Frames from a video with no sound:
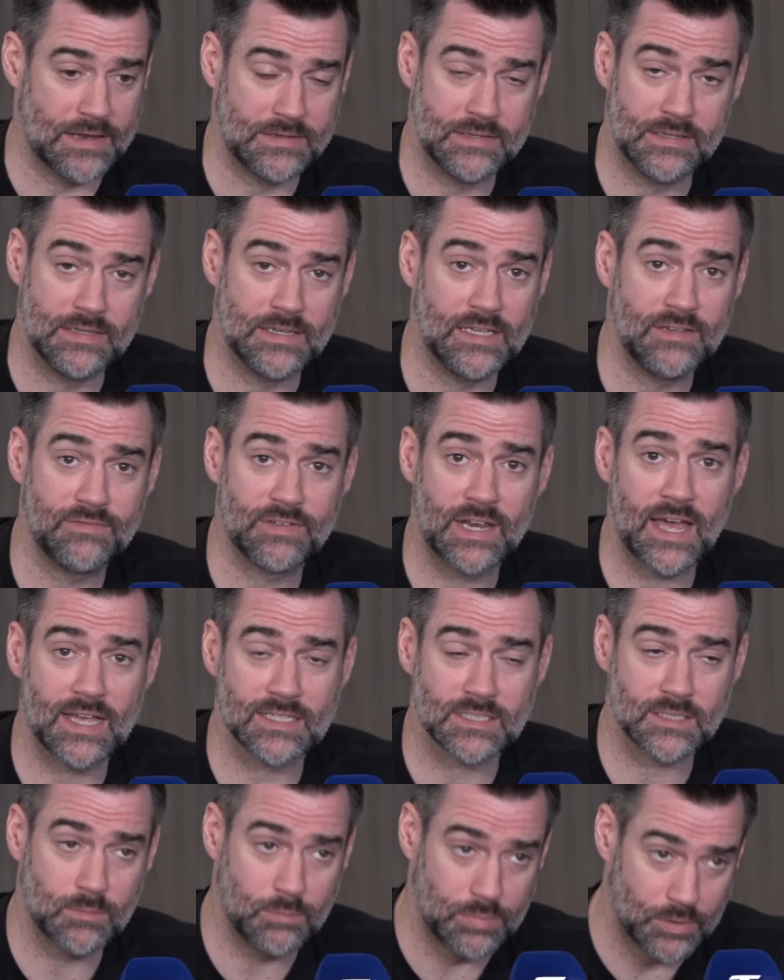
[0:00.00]
I didn't even
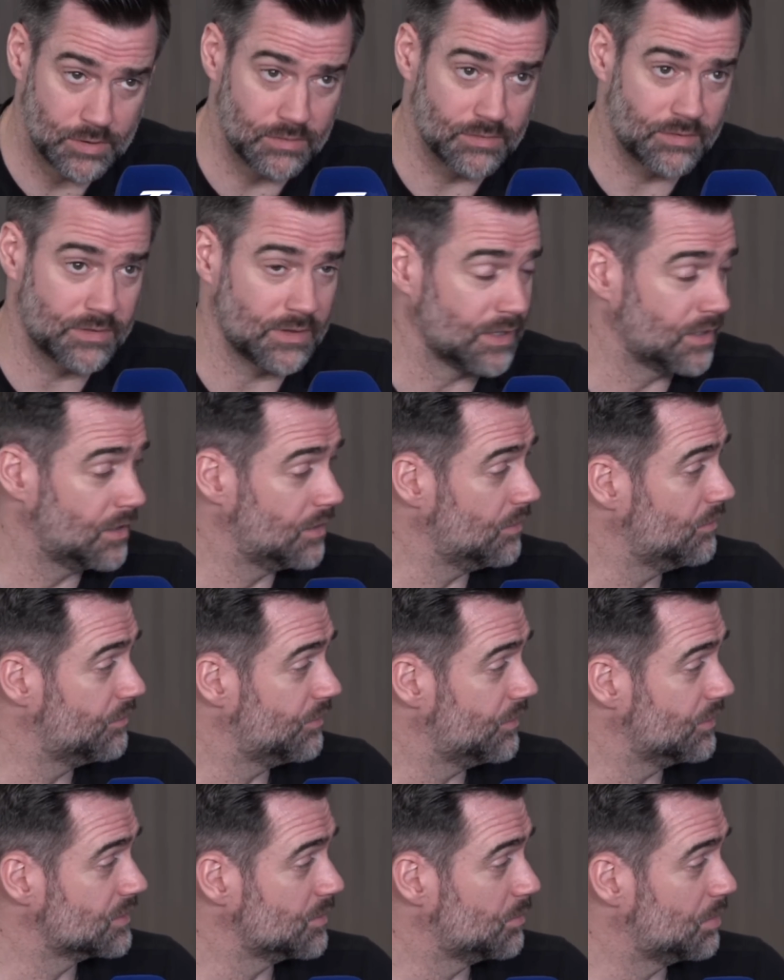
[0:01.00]
ask, but thank you
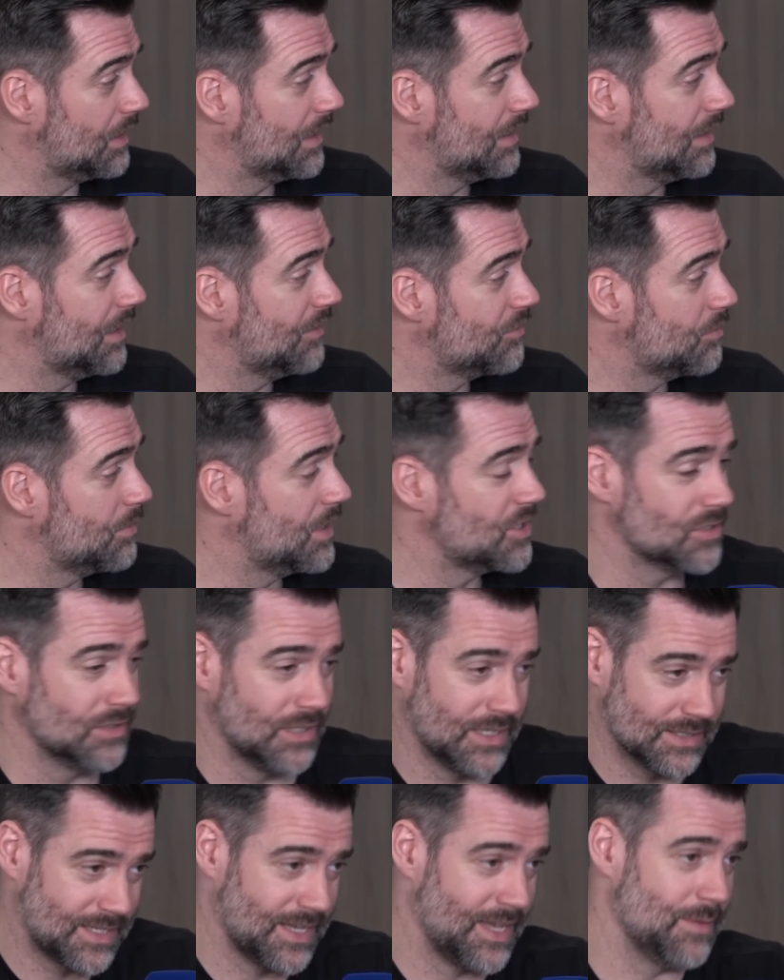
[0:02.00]
for supplying that
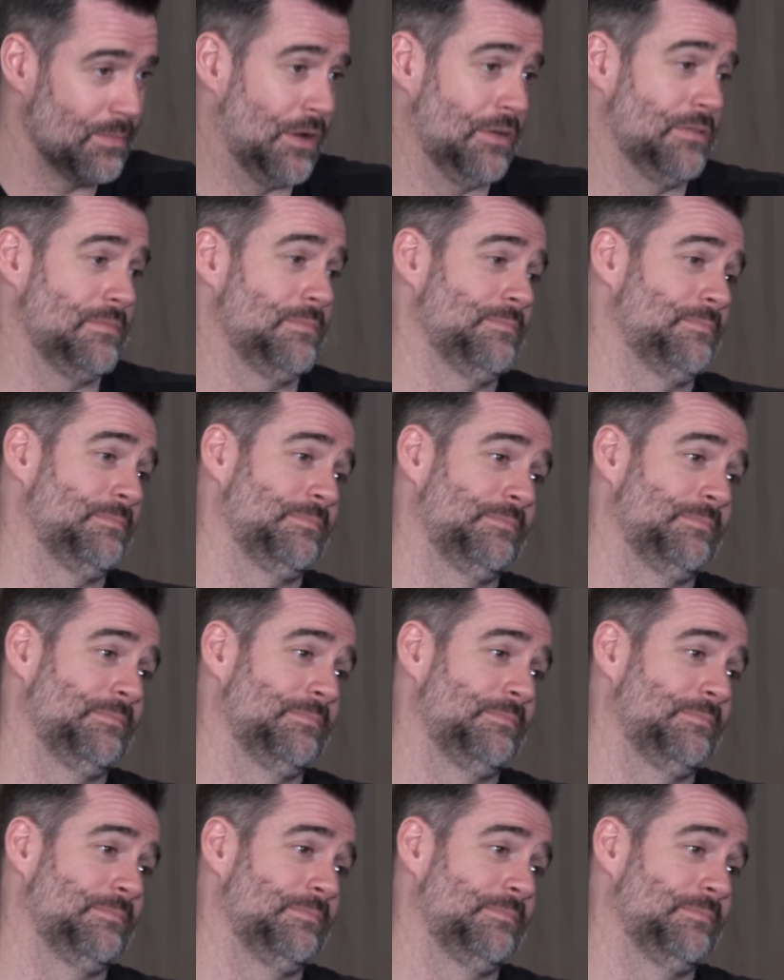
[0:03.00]
information. Let's get him on.